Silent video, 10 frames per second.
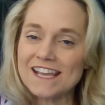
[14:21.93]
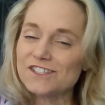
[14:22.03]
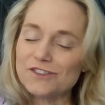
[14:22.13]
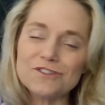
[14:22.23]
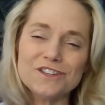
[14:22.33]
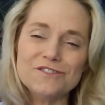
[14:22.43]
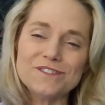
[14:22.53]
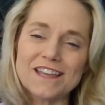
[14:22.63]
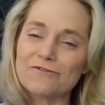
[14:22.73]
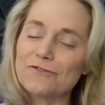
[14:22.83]
so you can use
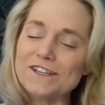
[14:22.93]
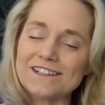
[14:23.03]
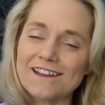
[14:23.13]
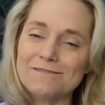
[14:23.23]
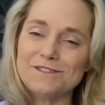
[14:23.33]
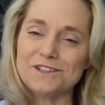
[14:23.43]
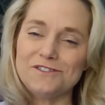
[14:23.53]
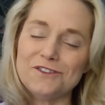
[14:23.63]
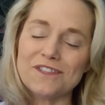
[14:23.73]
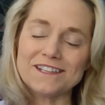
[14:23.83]
that free time to
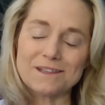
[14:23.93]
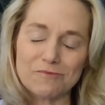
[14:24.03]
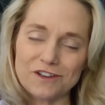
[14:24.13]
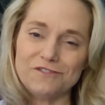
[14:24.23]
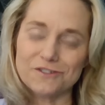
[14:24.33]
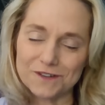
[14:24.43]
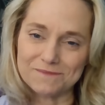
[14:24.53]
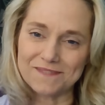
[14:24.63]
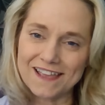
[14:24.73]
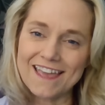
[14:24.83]
do things that bring you joy.
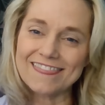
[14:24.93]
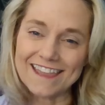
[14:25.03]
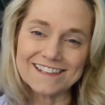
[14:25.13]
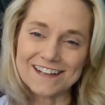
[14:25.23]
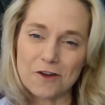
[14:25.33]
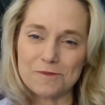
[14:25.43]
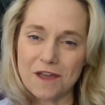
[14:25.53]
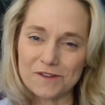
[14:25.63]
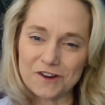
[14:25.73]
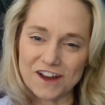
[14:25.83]
Thanks, and I hope you're
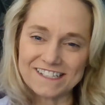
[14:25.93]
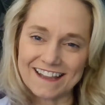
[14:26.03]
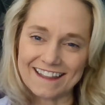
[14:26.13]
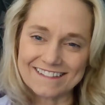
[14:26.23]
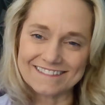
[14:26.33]
having a great day.